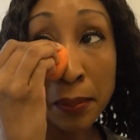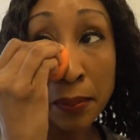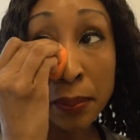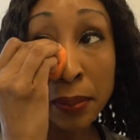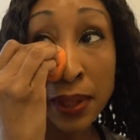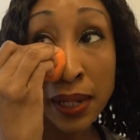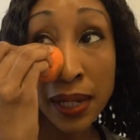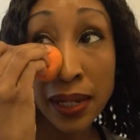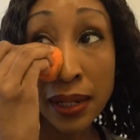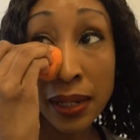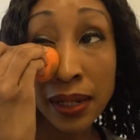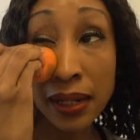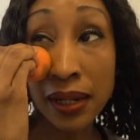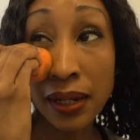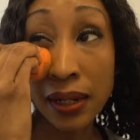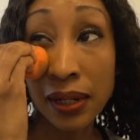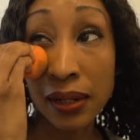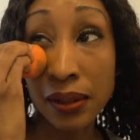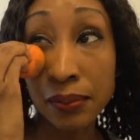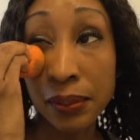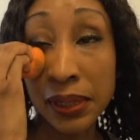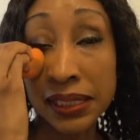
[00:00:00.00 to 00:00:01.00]
but
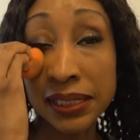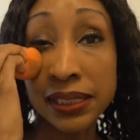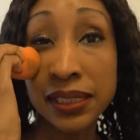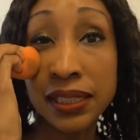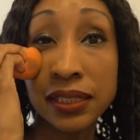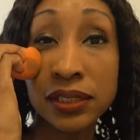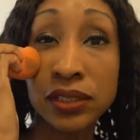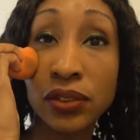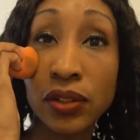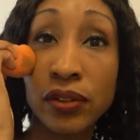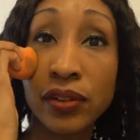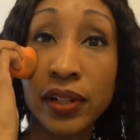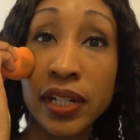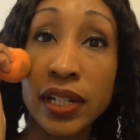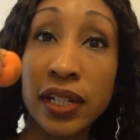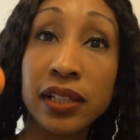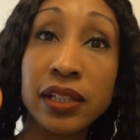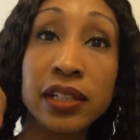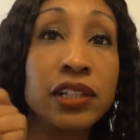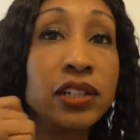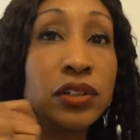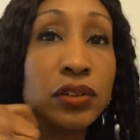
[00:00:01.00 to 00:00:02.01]
my skin's already
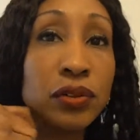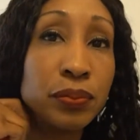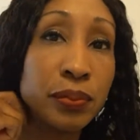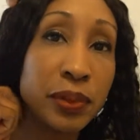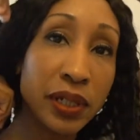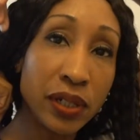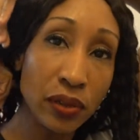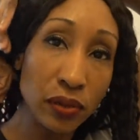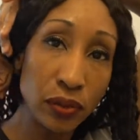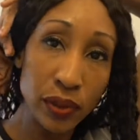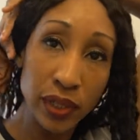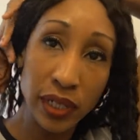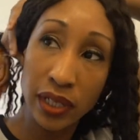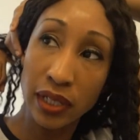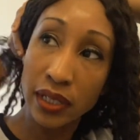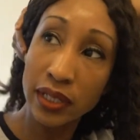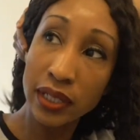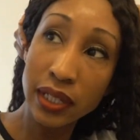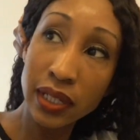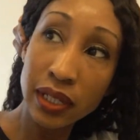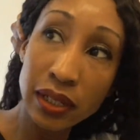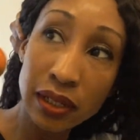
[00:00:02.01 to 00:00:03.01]
a little bit
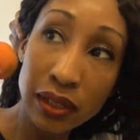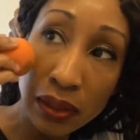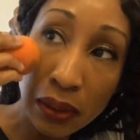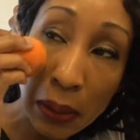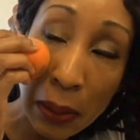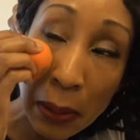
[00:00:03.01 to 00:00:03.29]
oily.